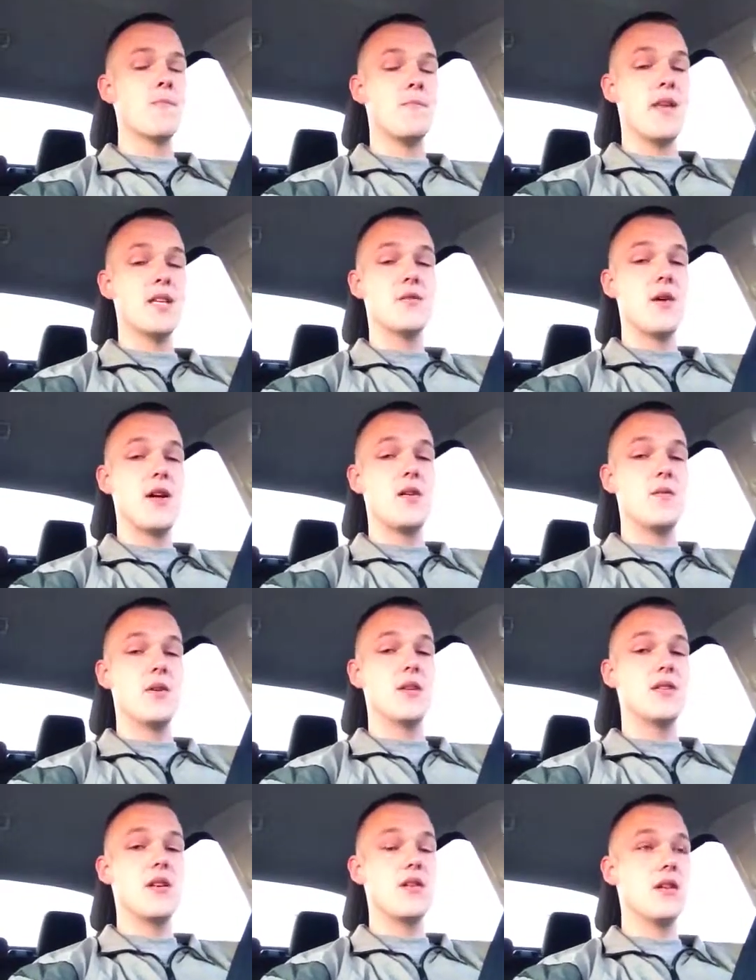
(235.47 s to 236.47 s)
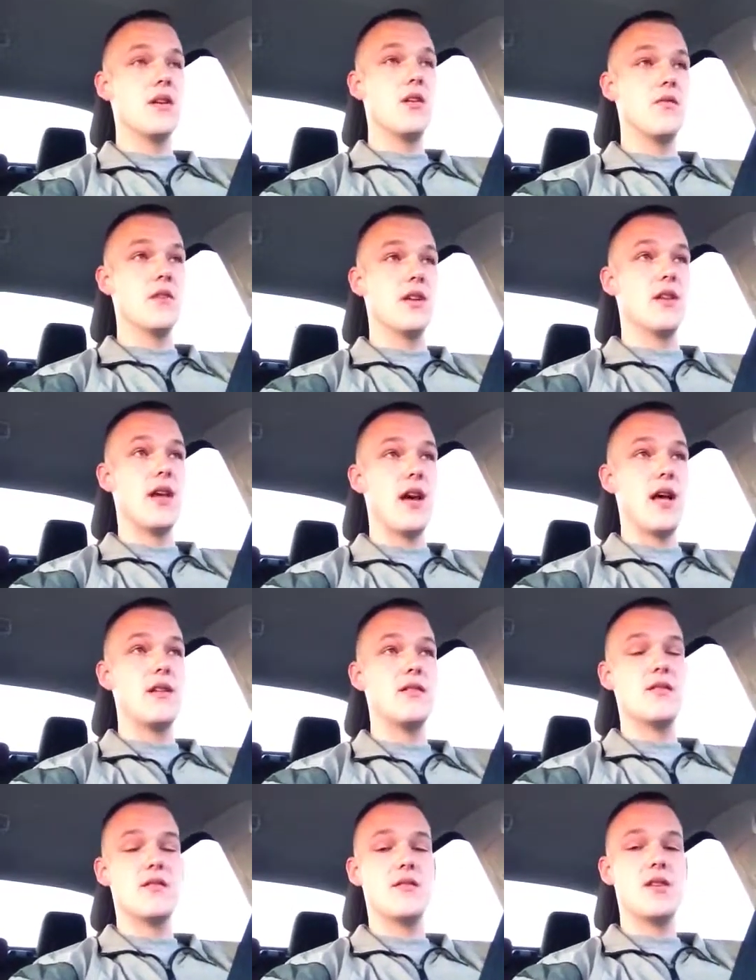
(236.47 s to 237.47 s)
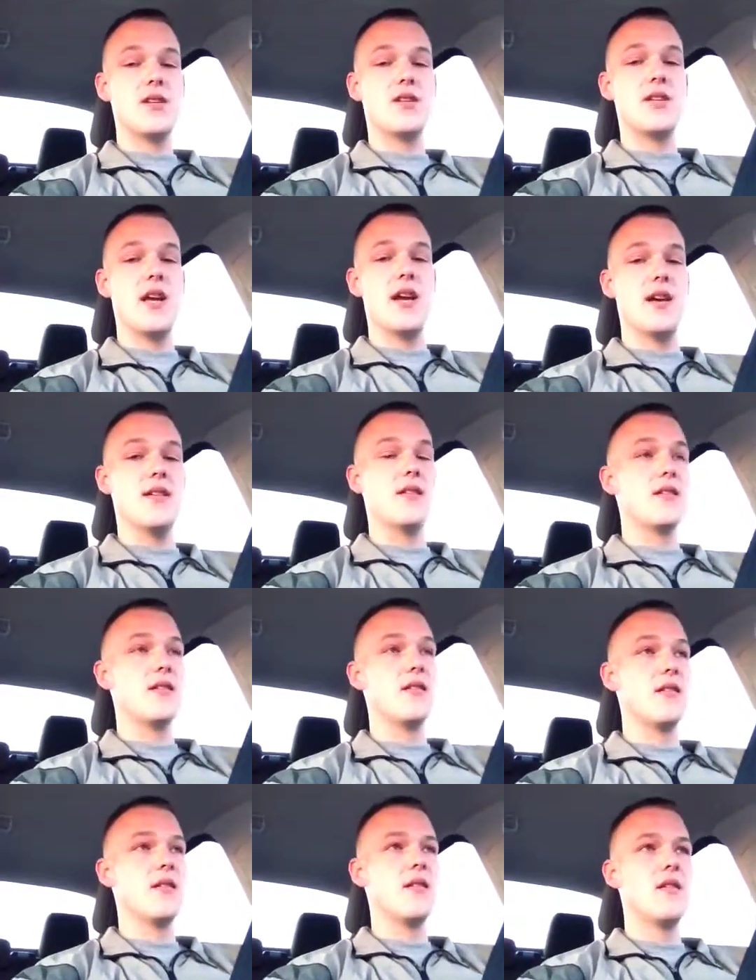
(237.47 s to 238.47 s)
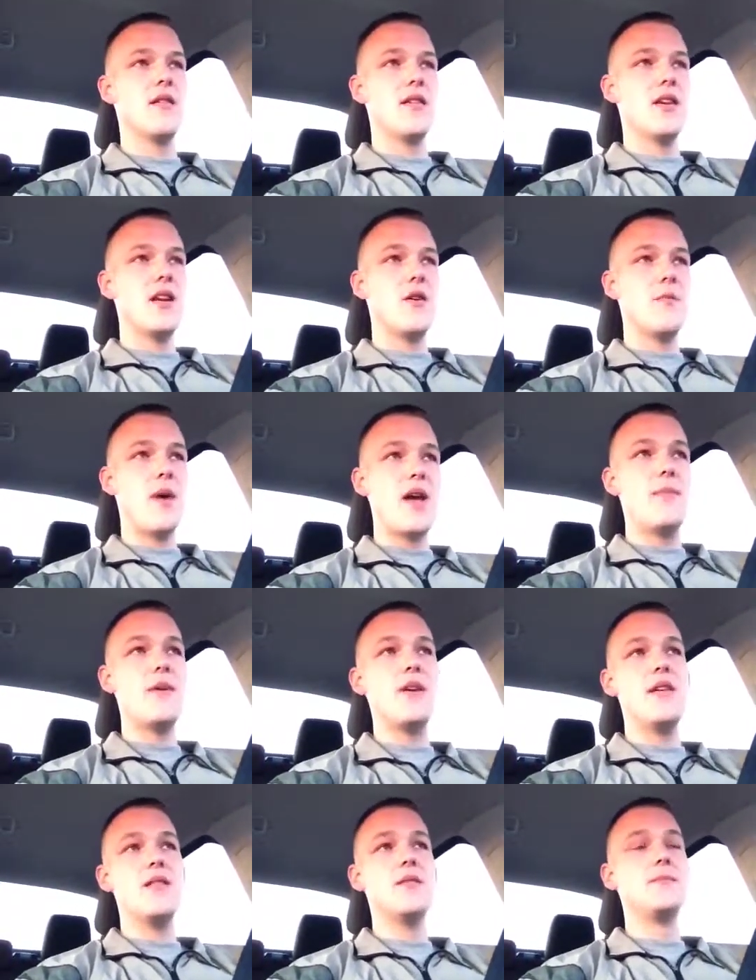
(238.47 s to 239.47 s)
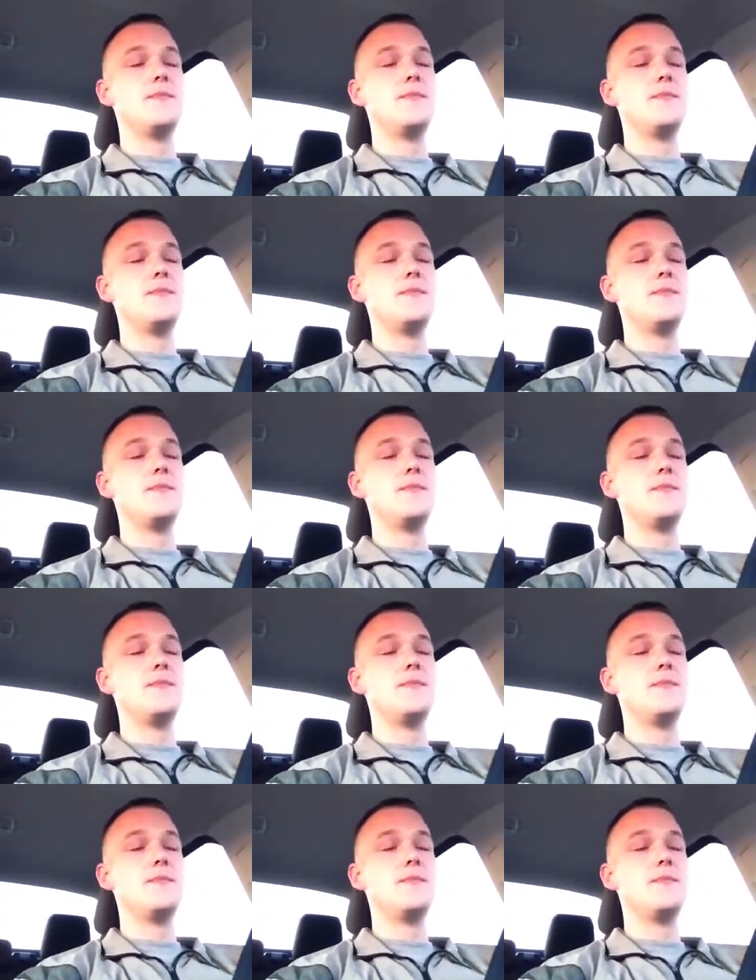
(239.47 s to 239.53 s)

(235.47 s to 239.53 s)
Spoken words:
That's why I don't want to turn it over to that just yet. You know, maybe